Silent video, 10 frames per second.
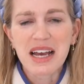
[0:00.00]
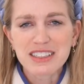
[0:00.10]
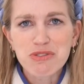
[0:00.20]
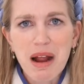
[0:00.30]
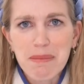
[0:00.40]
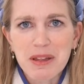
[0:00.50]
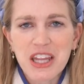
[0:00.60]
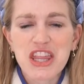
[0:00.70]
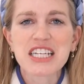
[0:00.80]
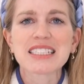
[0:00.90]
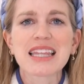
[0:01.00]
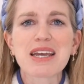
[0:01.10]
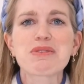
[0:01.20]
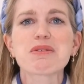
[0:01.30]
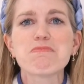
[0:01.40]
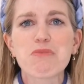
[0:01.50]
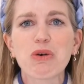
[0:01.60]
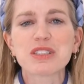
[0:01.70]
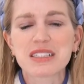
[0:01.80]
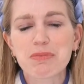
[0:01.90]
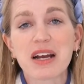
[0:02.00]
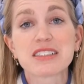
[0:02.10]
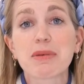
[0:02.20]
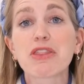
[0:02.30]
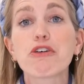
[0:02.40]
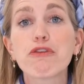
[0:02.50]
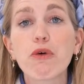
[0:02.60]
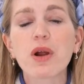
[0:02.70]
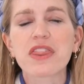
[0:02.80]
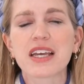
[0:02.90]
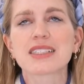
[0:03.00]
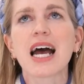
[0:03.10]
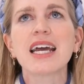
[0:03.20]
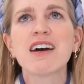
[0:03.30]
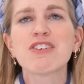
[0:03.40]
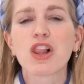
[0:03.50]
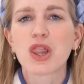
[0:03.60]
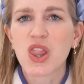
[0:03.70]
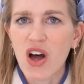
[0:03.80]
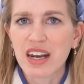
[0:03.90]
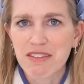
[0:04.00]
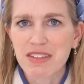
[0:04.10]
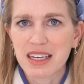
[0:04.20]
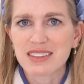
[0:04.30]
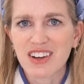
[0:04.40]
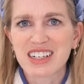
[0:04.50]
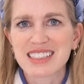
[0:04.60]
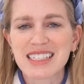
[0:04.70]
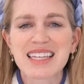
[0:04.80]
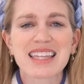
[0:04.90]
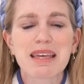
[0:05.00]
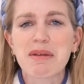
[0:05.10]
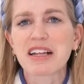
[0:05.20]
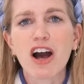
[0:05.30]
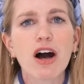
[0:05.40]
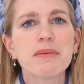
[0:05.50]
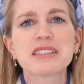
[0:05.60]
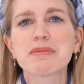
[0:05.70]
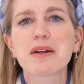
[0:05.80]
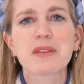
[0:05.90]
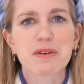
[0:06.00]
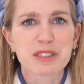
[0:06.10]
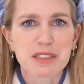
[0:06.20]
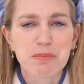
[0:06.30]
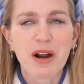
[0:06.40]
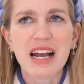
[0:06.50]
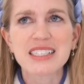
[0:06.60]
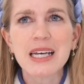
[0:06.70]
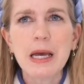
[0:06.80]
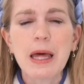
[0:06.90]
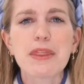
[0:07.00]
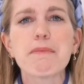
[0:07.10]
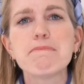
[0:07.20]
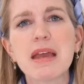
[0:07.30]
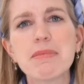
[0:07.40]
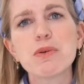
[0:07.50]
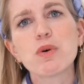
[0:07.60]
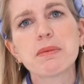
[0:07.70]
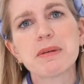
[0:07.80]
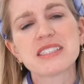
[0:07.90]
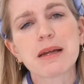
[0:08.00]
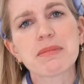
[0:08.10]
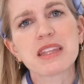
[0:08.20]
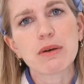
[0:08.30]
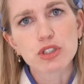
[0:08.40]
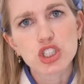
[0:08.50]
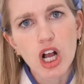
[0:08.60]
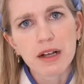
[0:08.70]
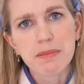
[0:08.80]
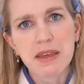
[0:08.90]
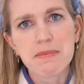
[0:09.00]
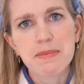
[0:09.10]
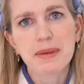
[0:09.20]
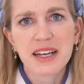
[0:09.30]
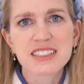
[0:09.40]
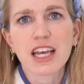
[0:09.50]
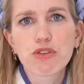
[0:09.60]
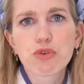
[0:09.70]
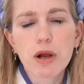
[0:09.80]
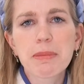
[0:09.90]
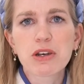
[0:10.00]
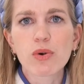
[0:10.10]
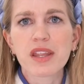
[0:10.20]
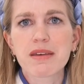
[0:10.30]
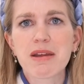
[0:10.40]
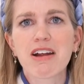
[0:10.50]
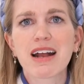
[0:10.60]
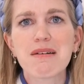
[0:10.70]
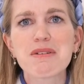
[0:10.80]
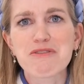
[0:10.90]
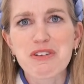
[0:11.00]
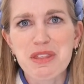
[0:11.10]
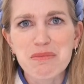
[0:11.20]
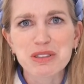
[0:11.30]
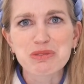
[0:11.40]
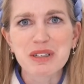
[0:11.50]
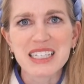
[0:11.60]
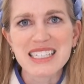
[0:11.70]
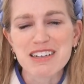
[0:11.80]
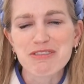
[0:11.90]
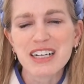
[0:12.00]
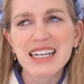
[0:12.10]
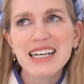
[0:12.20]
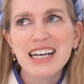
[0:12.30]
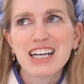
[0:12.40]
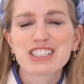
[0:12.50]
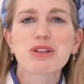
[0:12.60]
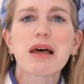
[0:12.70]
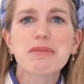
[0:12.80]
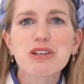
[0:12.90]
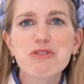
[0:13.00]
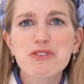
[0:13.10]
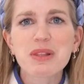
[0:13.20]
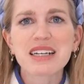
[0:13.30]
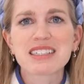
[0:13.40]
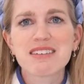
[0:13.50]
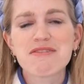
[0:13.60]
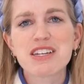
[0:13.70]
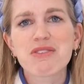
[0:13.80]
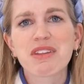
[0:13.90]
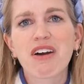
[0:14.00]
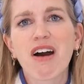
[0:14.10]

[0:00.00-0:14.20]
that's a wrap on the things that they were the most surprised about. The four things. I have a lot of things, honestly, that they made comments about, they were surprised, that maybe wouldn't be something that would shock me because I grew up in North America, but for them was really different. So let me know if you liked the video in the